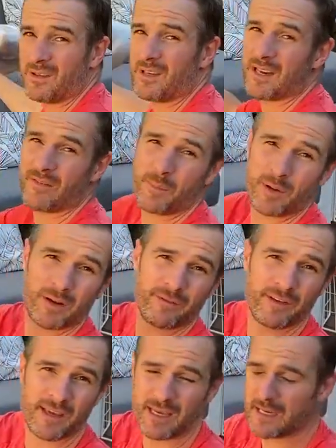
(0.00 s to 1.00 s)
you can have the pillow
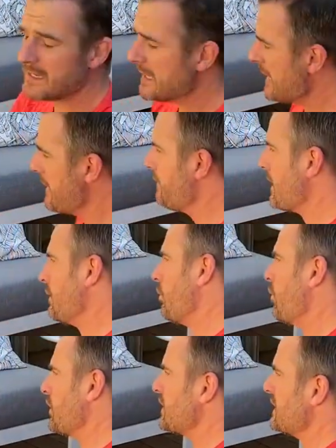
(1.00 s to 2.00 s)
for your head. But
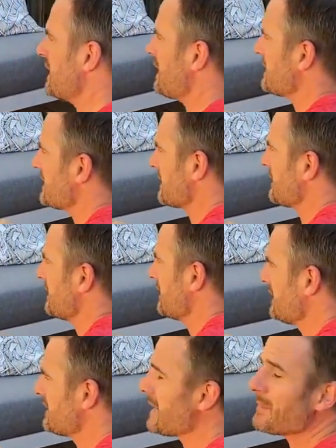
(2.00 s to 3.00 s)
what you need is
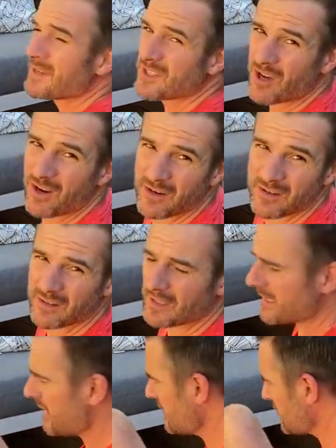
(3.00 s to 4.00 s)
something solid,
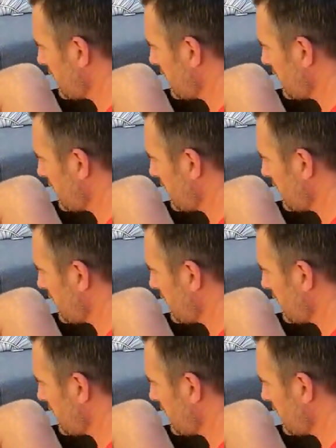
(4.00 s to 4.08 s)
okay?